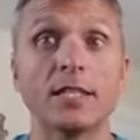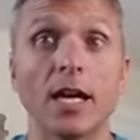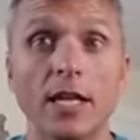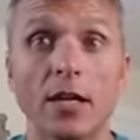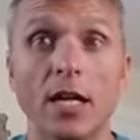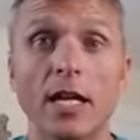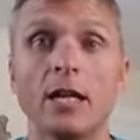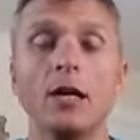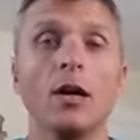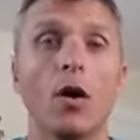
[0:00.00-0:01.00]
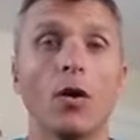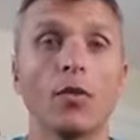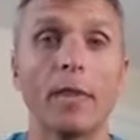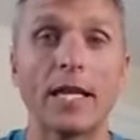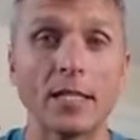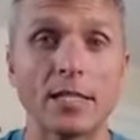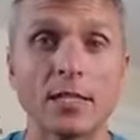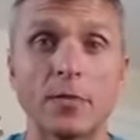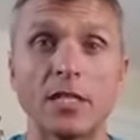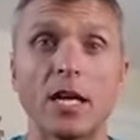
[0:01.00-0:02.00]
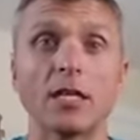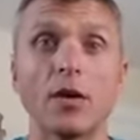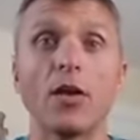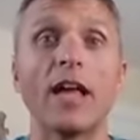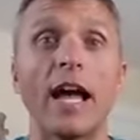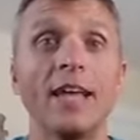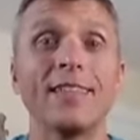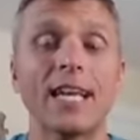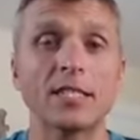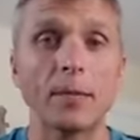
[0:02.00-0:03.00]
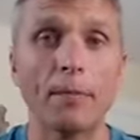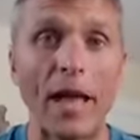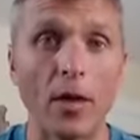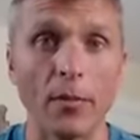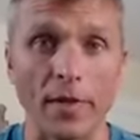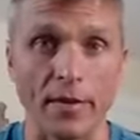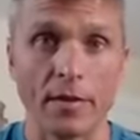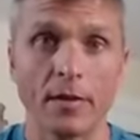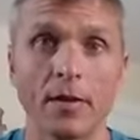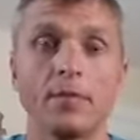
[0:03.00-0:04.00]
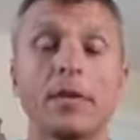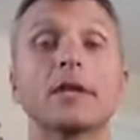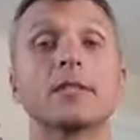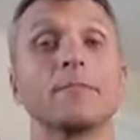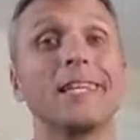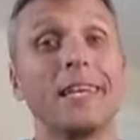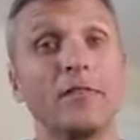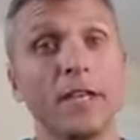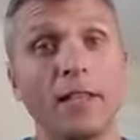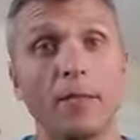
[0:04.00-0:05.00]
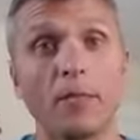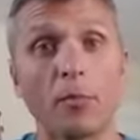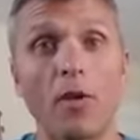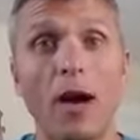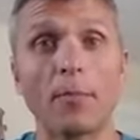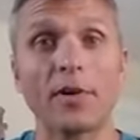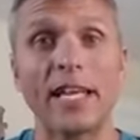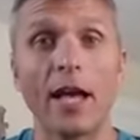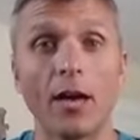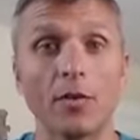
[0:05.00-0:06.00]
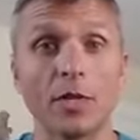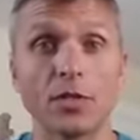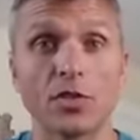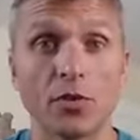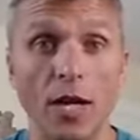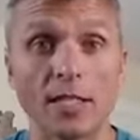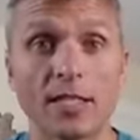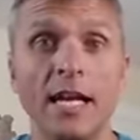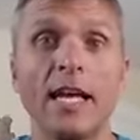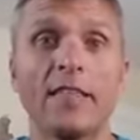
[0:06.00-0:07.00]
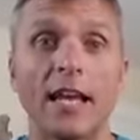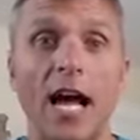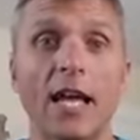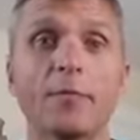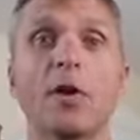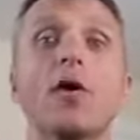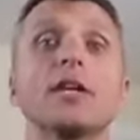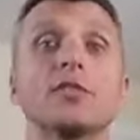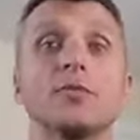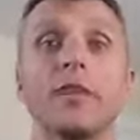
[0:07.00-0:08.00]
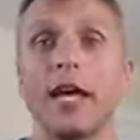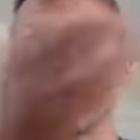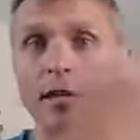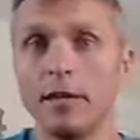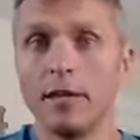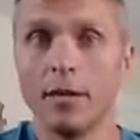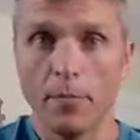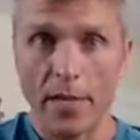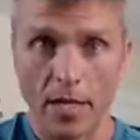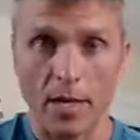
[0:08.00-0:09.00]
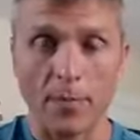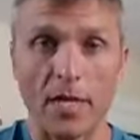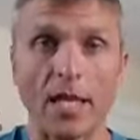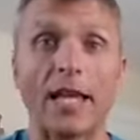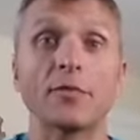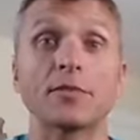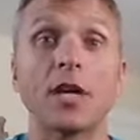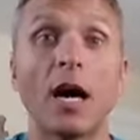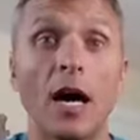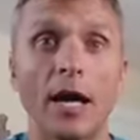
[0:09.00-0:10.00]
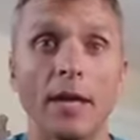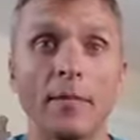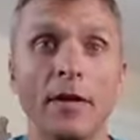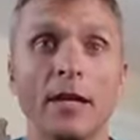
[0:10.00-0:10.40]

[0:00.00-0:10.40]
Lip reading: and tight on it, all the maintenance has been done and all that. That's a bailment, because I'm giving them the property held in trust that I am going to then pick up at a later time.